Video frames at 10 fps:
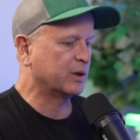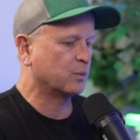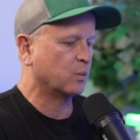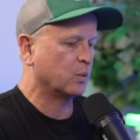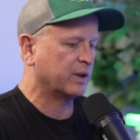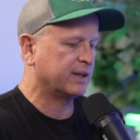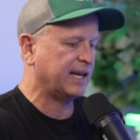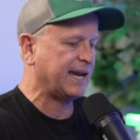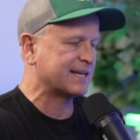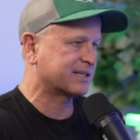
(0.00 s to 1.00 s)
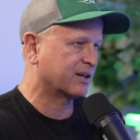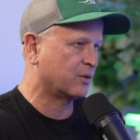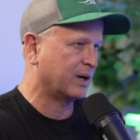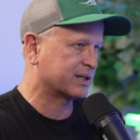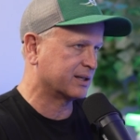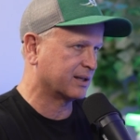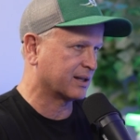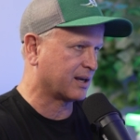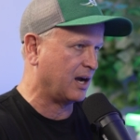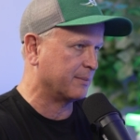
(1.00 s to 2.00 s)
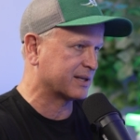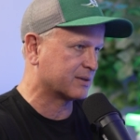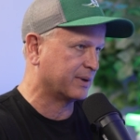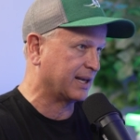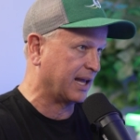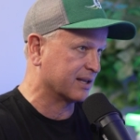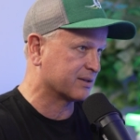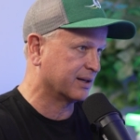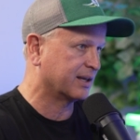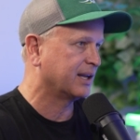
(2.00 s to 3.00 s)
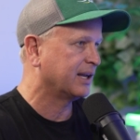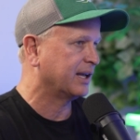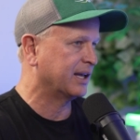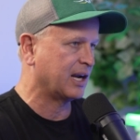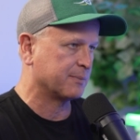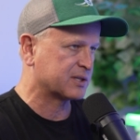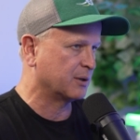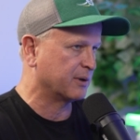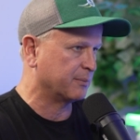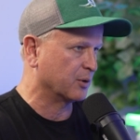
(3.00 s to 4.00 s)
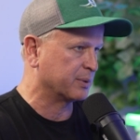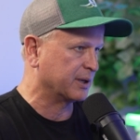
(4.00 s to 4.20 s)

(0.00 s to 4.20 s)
when they ask a question in the comments and we could answer it, it helps so many more